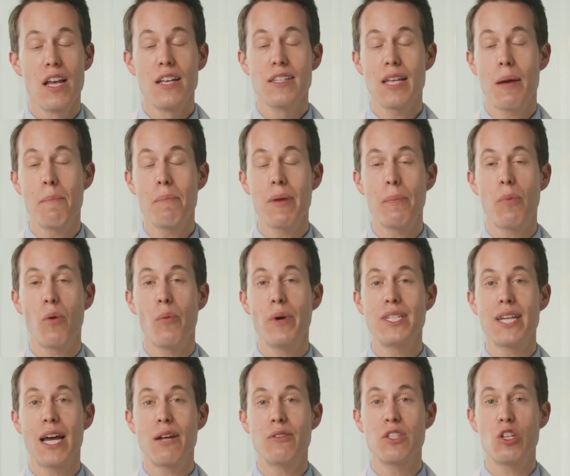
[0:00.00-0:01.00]
Some people
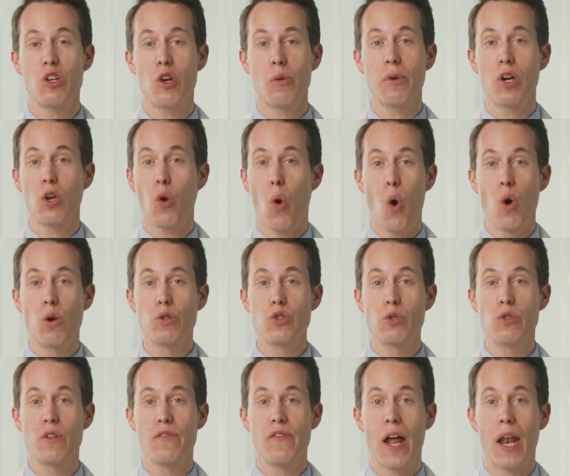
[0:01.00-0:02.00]
with Down syndrome could
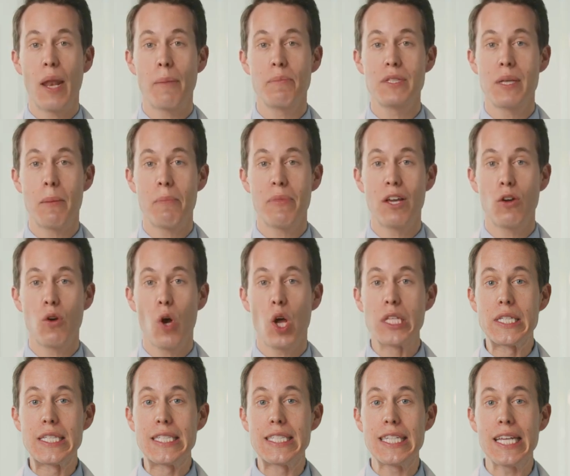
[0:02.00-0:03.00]
also develop something
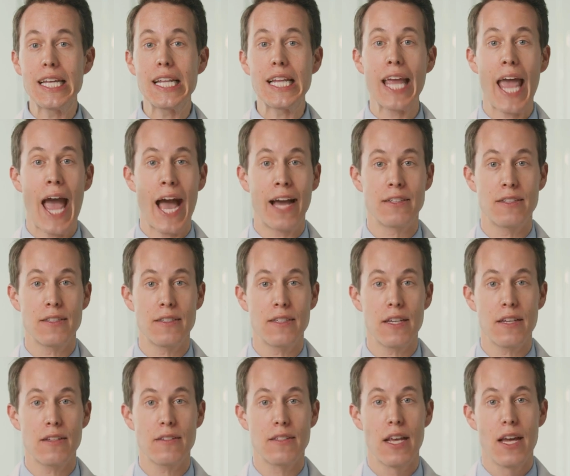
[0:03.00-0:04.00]
called celiac
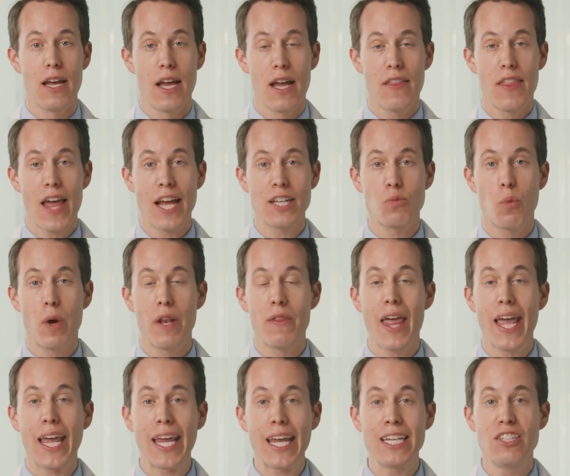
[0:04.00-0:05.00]
disease. That's
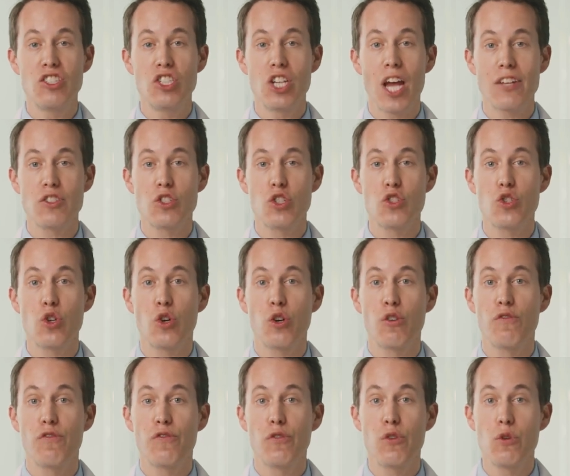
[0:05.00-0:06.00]
when they ingest
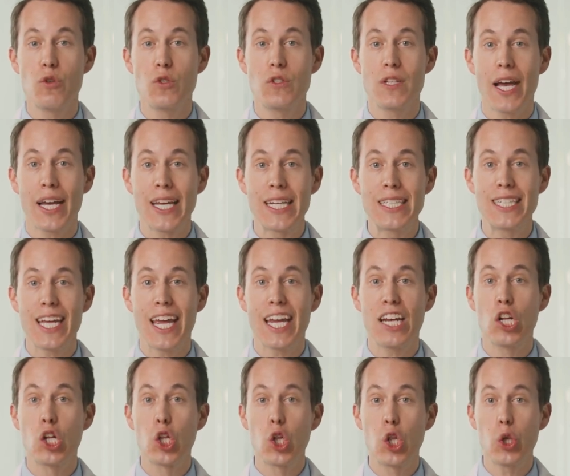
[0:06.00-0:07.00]
certain foods that
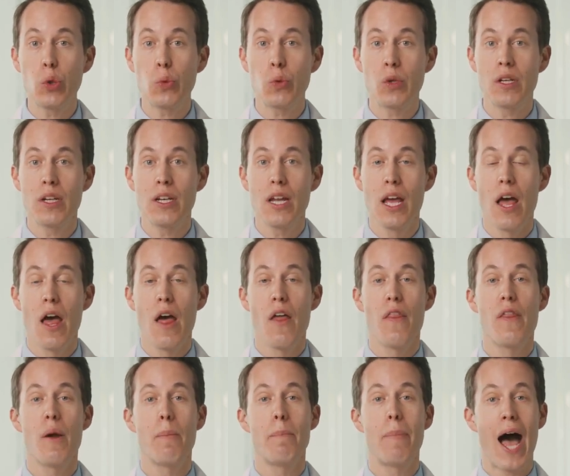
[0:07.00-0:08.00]
contain gluten,
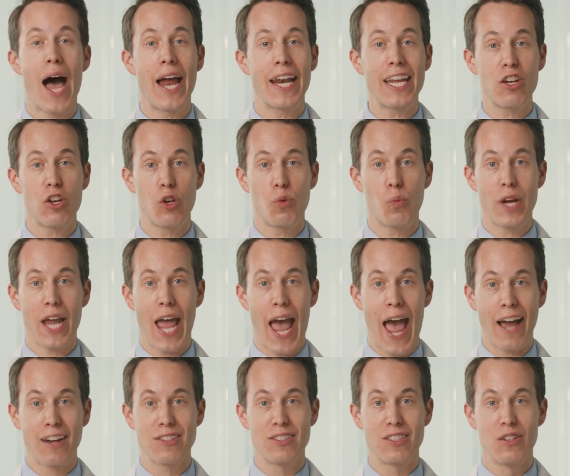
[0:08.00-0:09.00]
their body could
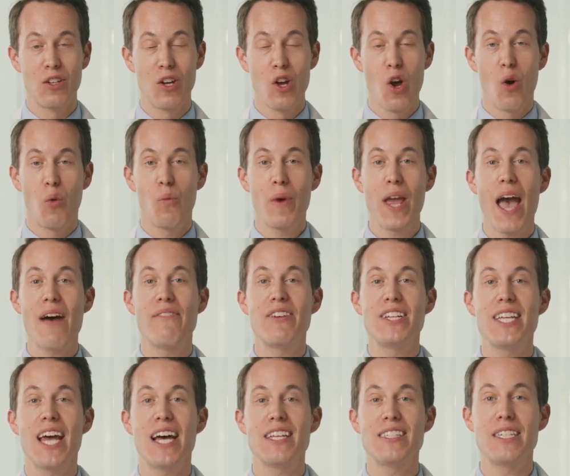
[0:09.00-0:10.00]
react. We have
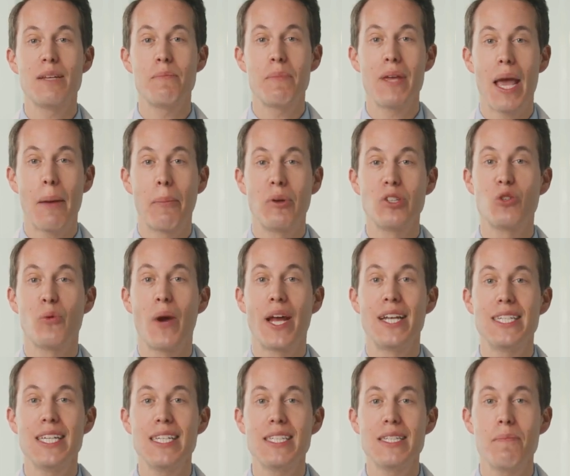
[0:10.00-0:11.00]
a test to be able to
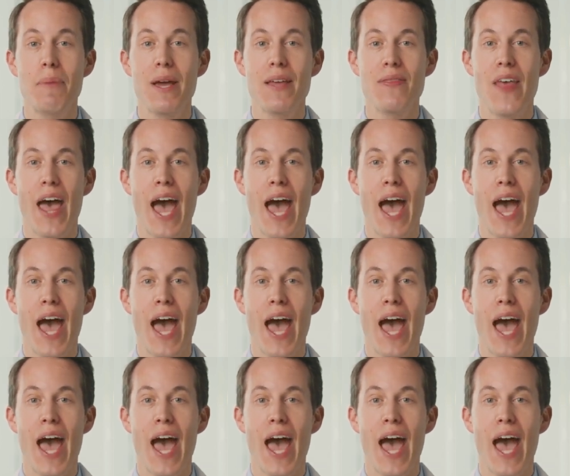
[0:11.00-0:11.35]
anticipate